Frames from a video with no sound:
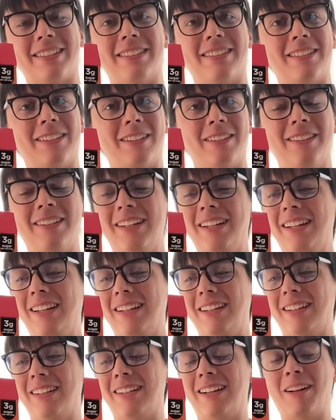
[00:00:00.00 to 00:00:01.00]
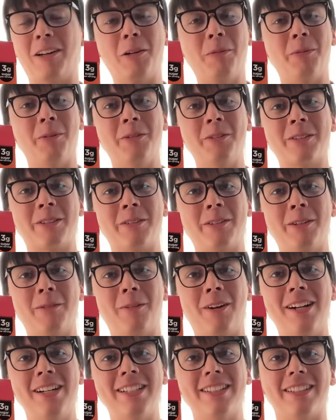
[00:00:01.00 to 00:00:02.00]
So I hope you enjoyed
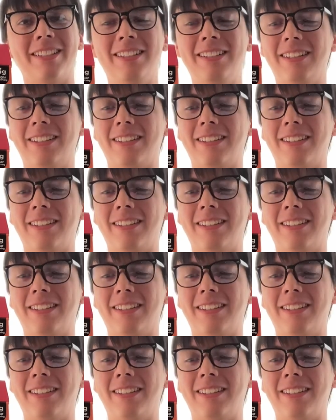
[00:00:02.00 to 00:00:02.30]
watching.